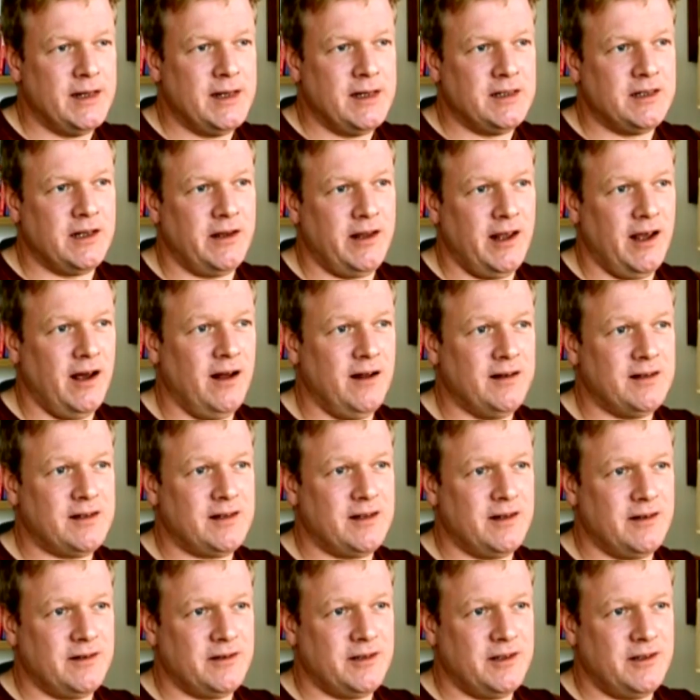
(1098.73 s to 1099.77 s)
So the
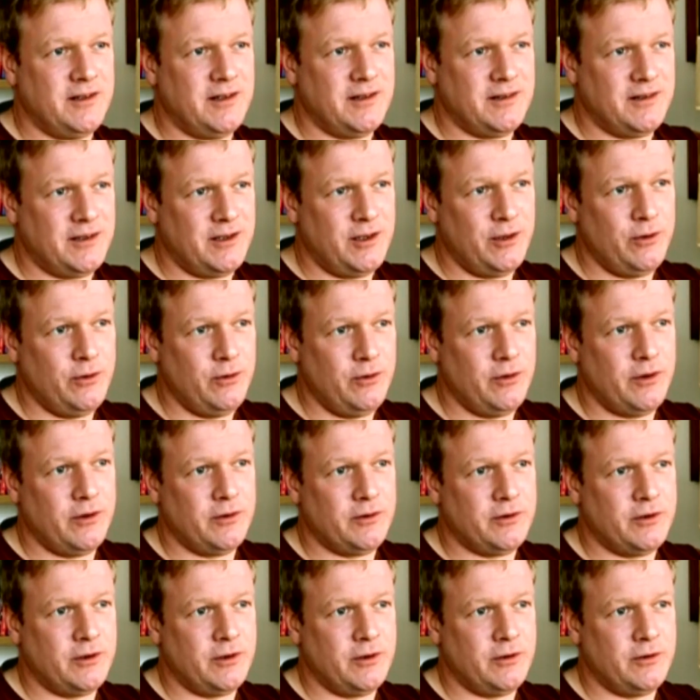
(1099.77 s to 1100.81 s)
answer
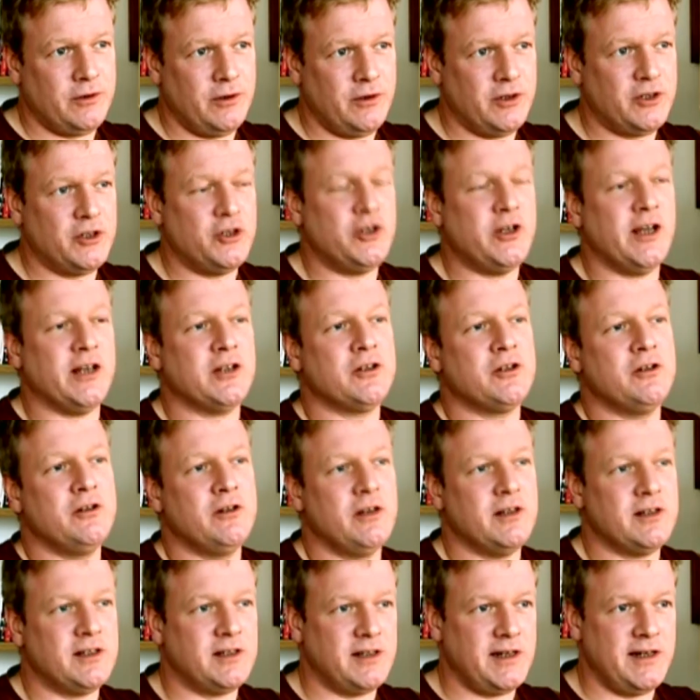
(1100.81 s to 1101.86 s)
to the suggestion
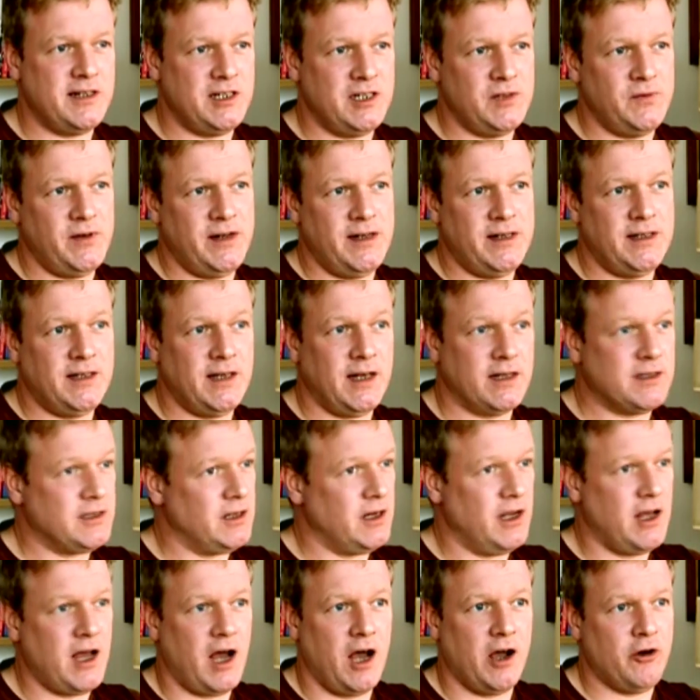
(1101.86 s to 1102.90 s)
that CCTV
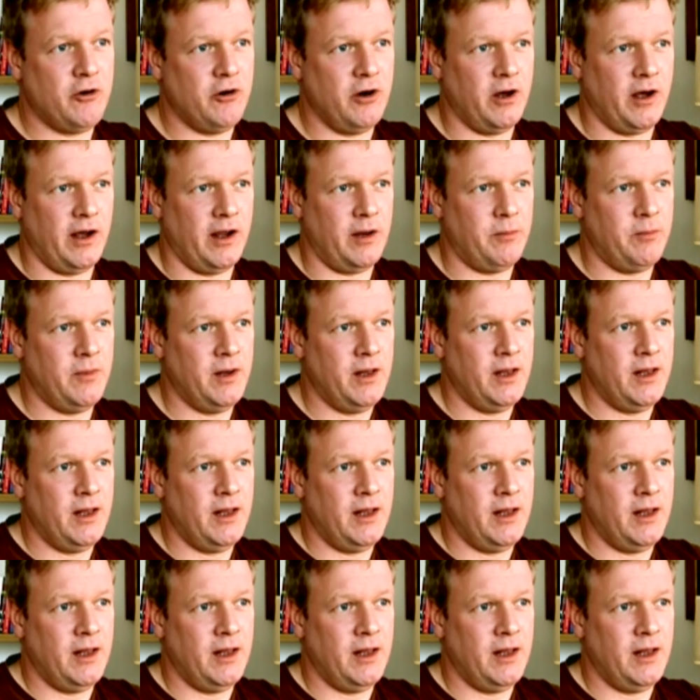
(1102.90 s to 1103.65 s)
doesn't cut crime